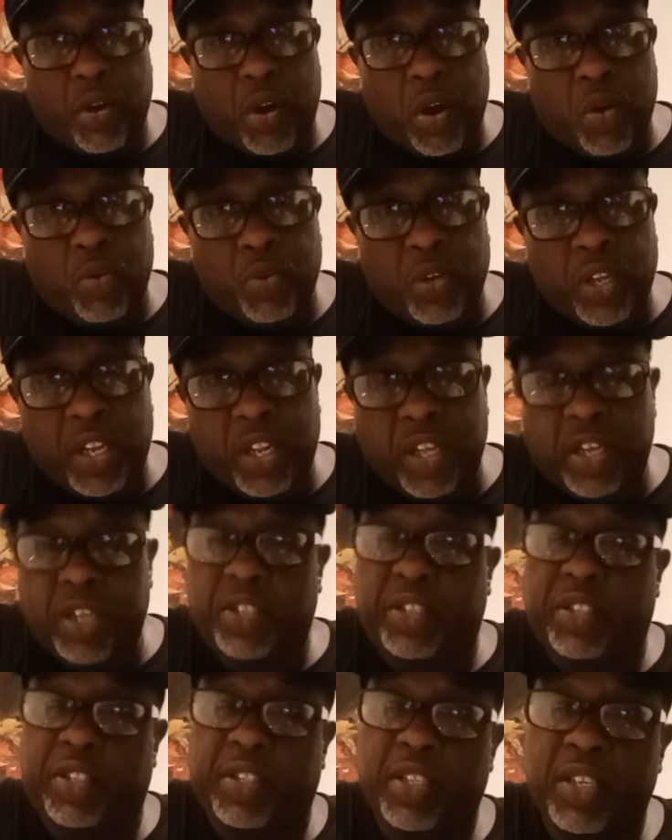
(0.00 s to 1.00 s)
Only
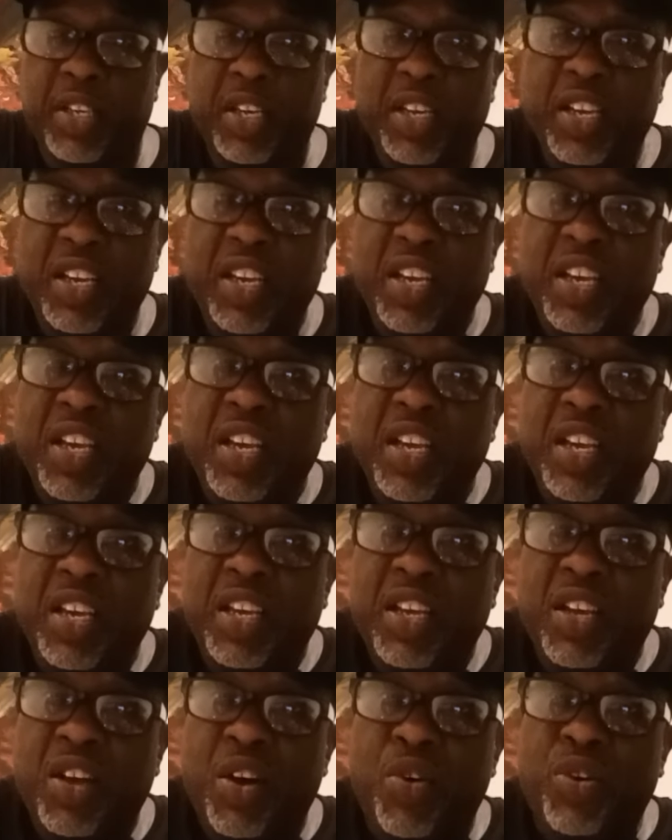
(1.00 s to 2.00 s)
this
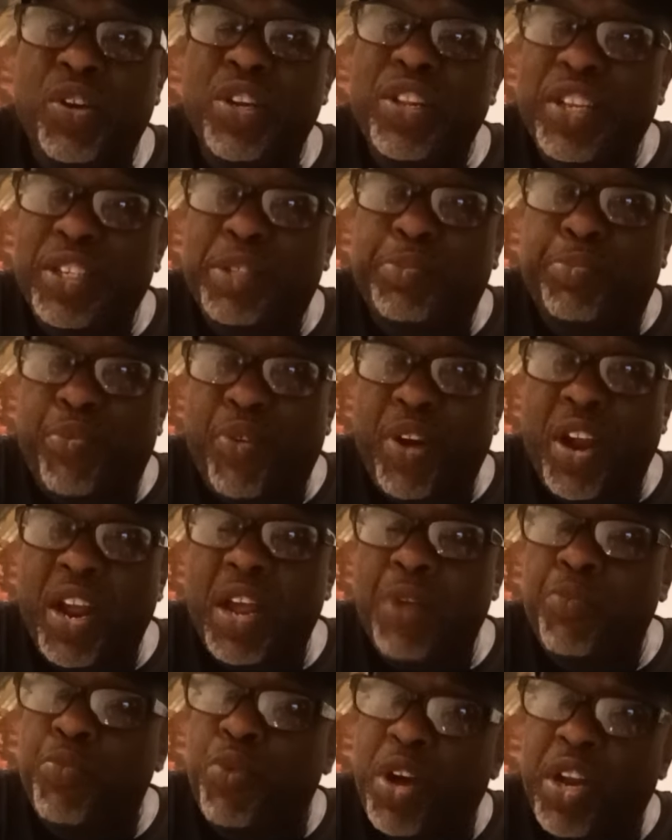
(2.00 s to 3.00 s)

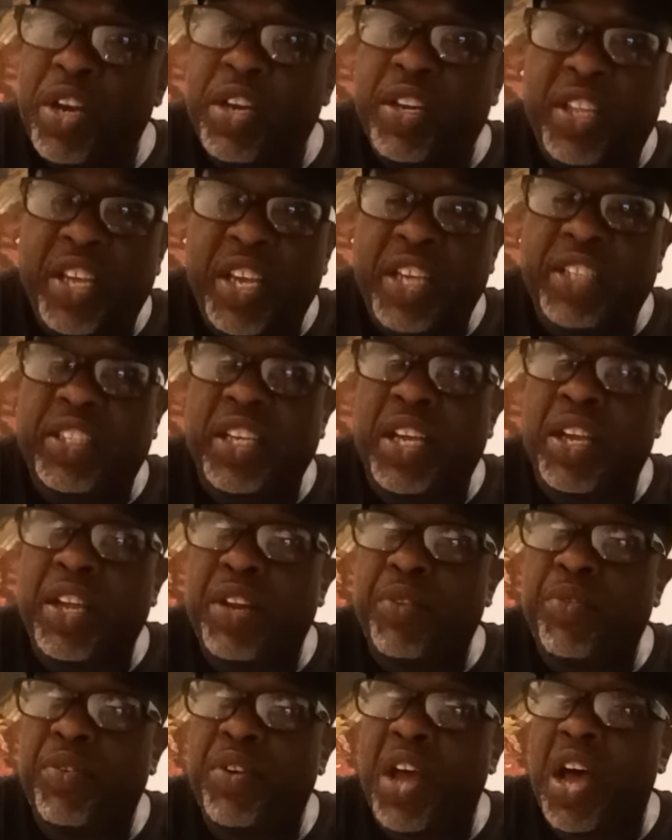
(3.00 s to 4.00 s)
brand, this
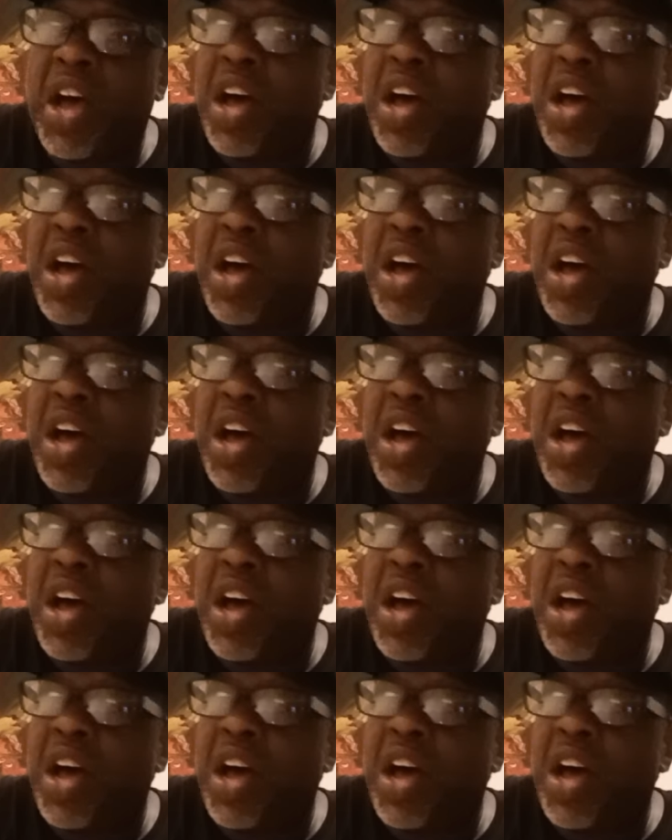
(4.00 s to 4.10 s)
and